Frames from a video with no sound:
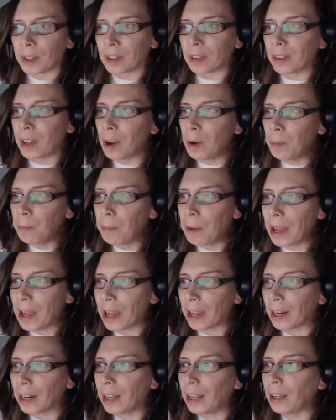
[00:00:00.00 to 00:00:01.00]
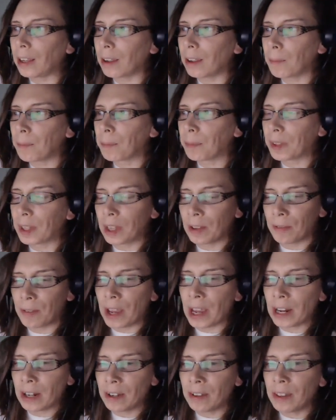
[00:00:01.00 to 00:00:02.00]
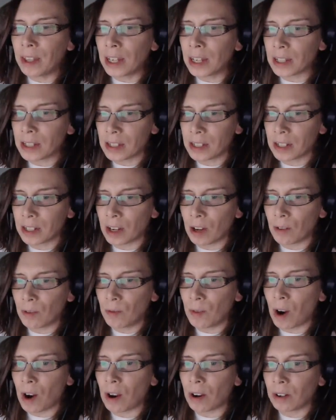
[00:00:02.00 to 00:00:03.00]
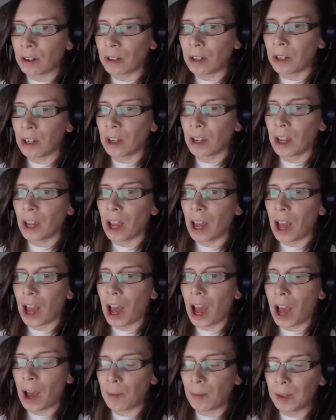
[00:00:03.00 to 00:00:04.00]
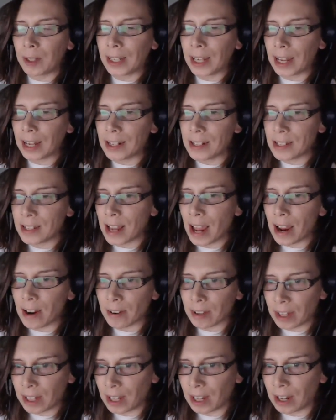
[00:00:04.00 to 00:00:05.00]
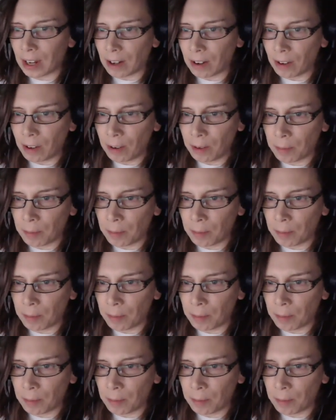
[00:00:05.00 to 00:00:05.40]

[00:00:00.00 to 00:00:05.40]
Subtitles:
Don't panic. If anything is to go wrong, I will get us out of here.